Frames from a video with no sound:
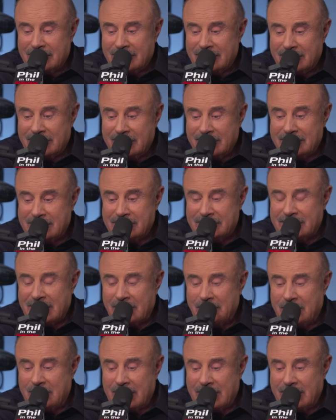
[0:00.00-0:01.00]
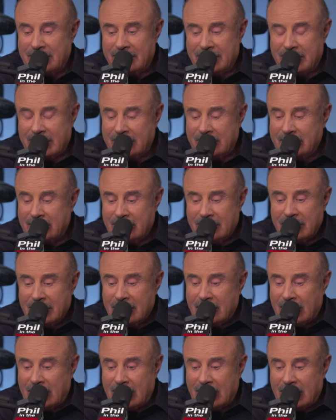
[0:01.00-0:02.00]
this is somebody that
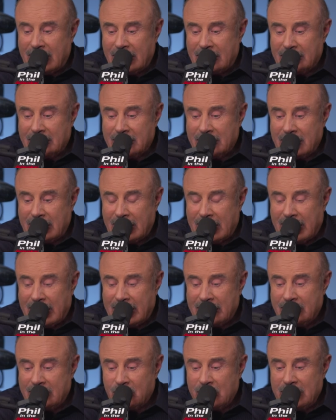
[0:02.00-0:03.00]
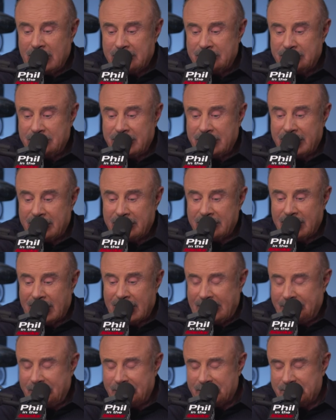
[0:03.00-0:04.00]
uh, ha- we have shared
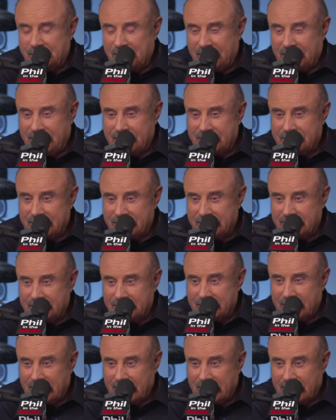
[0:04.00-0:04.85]
life experiences